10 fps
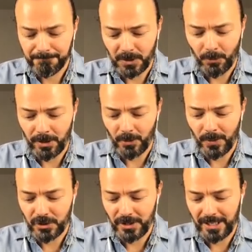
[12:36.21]
or the
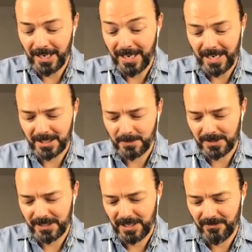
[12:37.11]
question that I ask
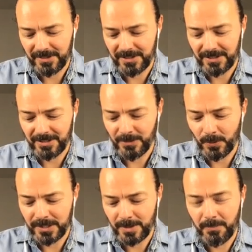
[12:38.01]
myself is uh,
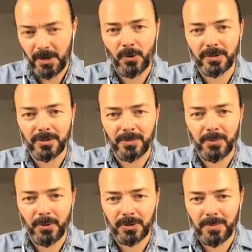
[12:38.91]
what's the point,
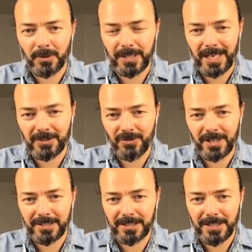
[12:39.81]
point about
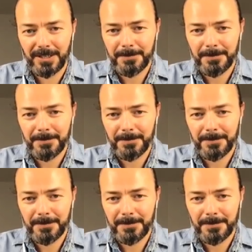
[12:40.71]
handwriting?